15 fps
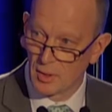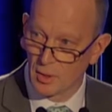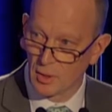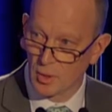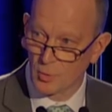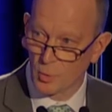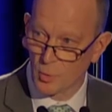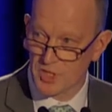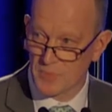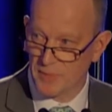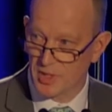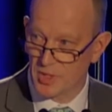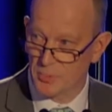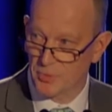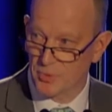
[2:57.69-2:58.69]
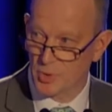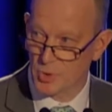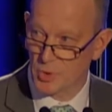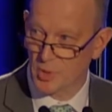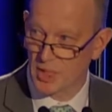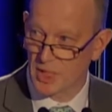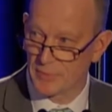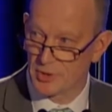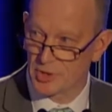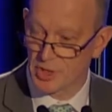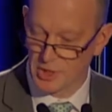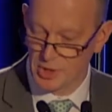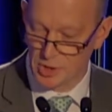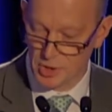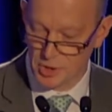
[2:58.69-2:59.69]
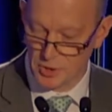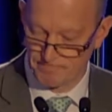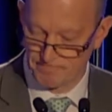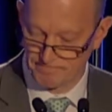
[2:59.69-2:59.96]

on Westpac's approach to climate change.